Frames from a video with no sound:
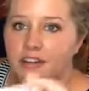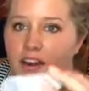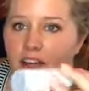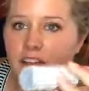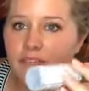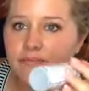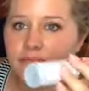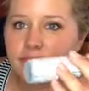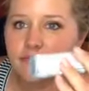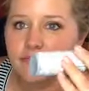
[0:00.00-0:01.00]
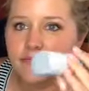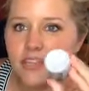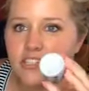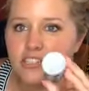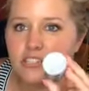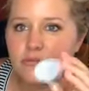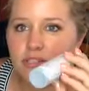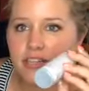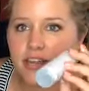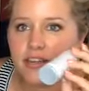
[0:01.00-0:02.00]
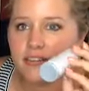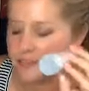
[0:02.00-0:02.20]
Gray. It's just a real nice